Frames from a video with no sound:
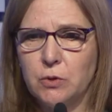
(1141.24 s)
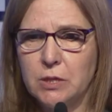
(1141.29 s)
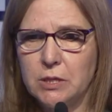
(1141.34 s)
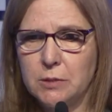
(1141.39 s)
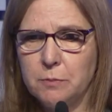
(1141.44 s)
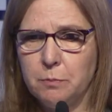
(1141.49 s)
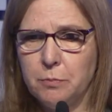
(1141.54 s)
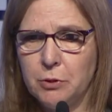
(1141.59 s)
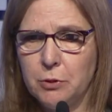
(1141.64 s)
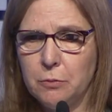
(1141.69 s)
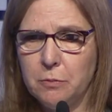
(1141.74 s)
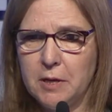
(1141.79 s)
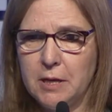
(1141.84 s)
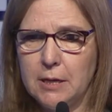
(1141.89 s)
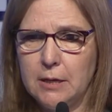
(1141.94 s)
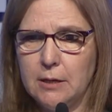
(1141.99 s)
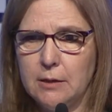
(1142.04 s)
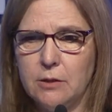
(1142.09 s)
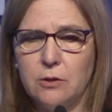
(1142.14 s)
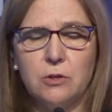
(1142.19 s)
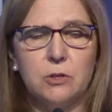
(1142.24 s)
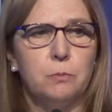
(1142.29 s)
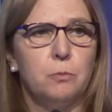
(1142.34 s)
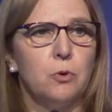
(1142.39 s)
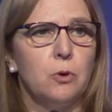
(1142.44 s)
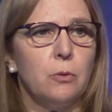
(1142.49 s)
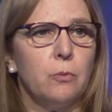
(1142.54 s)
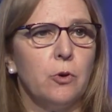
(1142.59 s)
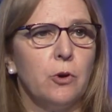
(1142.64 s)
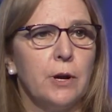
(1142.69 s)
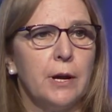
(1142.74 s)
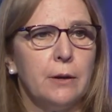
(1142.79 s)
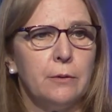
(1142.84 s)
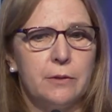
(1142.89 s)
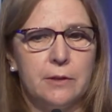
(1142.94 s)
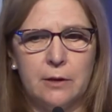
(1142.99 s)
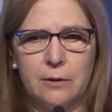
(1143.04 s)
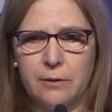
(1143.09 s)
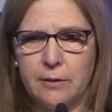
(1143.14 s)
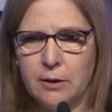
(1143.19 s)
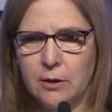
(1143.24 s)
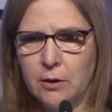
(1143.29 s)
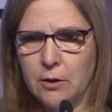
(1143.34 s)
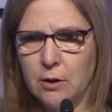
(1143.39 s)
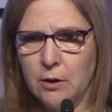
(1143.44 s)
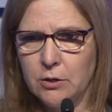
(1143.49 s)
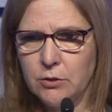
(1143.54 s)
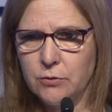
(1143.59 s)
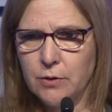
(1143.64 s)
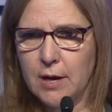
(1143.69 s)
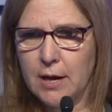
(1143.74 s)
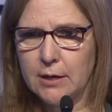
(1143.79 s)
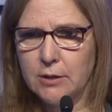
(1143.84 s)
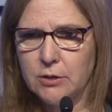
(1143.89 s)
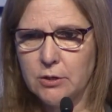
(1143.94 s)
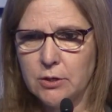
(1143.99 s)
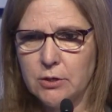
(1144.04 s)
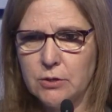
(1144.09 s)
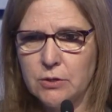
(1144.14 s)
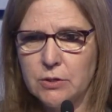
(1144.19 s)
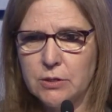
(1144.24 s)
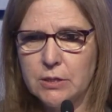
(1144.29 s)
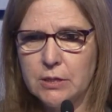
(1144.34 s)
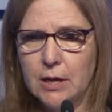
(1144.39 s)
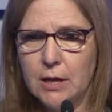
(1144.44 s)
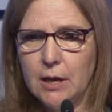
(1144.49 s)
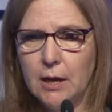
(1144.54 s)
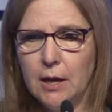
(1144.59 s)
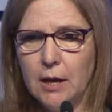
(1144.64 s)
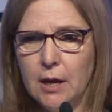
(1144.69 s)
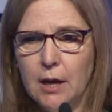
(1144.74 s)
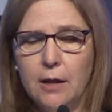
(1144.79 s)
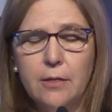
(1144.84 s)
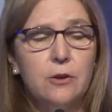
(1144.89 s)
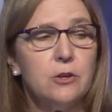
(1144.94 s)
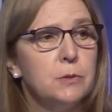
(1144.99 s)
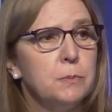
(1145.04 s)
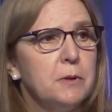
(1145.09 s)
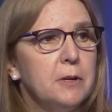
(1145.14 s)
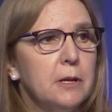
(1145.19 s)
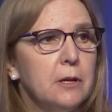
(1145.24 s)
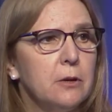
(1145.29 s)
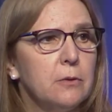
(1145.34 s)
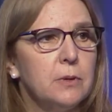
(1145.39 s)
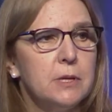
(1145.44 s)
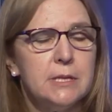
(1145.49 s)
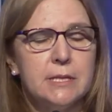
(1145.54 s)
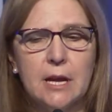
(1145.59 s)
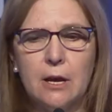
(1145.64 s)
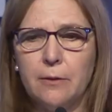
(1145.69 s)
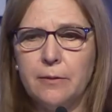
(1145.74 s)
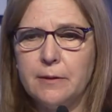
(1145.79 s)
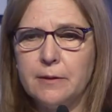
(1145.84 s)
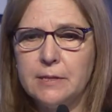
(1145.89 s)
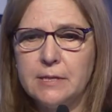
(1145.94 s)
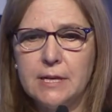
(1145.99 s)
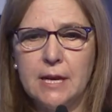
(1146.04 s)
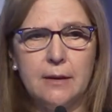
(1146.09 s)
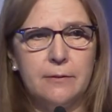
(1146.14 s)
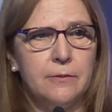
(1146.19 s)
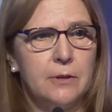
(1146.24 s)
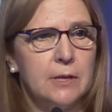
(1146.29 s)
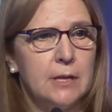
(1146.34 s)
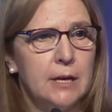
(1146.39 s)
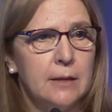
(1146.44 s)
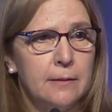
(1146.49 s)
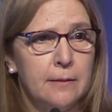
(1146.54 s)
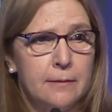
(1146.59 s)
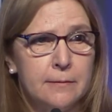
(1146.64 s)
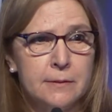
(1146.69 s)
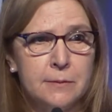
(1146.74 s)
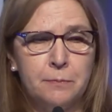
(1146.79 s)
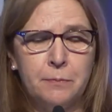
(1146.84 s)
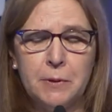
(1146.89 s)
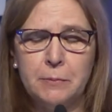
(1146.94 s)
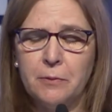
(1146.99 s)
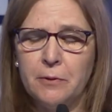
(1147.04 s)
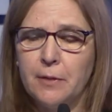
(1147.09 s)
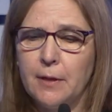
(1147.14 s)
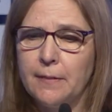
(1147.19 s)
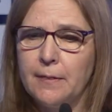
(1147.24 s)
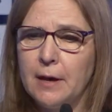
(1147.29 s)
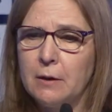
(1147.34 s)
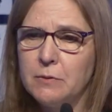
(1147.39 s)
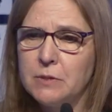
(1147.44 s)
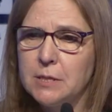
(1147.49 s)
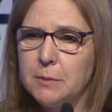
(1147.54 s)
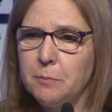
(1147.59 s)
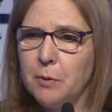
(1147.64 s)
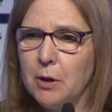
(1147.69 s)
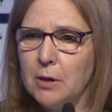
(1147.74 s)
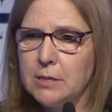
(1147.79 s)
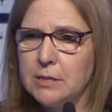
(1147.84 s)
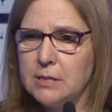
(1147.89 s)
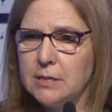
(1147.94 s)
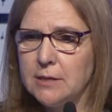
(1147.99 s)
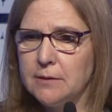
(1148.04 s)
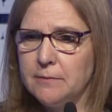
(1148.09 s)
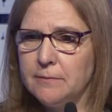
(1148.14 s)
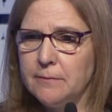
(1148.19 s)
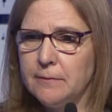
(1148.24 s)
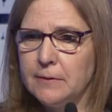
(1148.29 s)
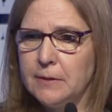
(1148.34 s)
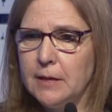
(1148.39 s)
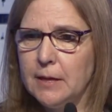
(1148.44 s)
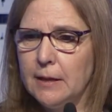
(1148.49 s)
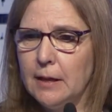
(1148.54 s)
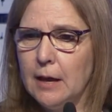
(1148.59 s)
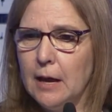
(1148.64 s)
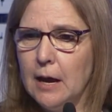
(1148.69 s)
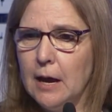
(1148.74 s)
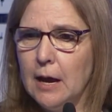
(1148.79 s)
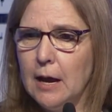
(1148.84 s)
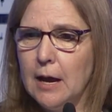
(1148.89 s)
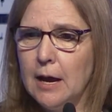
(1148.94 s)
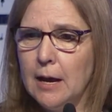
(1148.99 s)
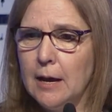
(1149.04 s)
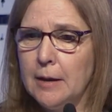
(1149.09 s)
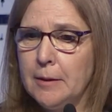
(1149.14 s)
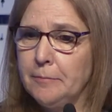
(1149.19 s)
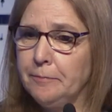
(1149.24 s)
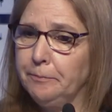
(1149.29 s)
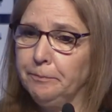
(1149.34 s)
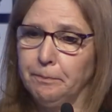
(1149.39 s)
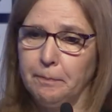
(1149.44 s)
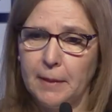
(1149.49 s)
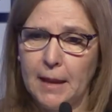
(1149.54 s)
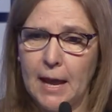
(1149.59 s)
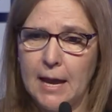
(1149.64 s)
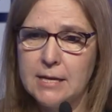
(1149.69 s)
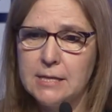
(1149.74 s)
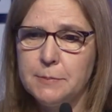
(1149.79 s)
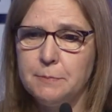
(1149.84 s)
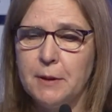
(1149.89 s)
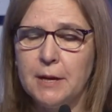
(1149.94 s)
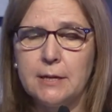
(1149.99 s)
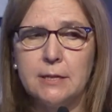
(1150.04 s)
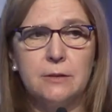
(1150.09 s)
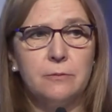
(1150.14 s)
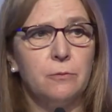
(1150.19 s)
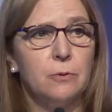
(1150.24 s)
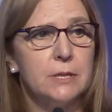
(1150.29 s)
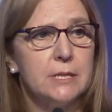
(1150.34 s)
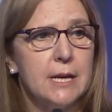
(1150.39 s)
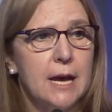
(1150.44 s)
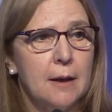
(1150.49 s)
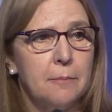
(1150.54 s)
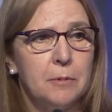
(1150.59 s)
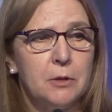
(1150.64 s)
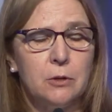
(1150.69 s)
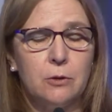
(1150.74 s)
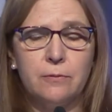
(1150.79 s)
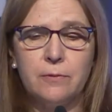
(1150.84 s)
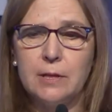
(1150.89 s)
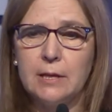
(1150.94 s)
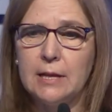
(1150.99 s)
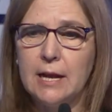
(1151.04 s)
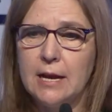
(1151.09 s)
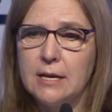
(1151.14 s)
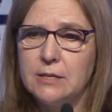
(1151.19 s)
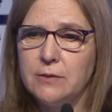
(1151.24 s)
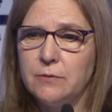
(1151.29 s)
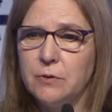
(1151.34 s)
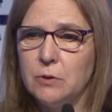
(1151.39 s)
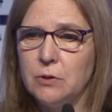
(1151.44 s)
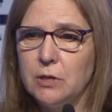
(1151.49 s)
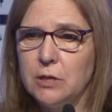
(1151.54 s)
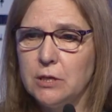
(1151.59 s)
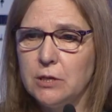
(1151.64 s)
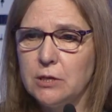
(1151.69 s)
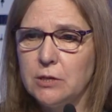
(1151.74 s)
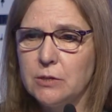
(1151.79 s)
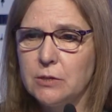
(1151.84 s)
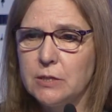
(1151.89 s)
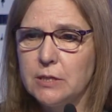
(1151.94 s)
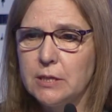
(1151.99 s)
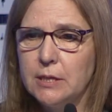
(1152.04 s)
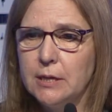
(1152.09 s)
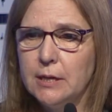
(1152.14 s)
is booming. There's more work out there than contractors. There's been increased health and safety. People thought that was a positive um, aspect of what's happened over the last few years.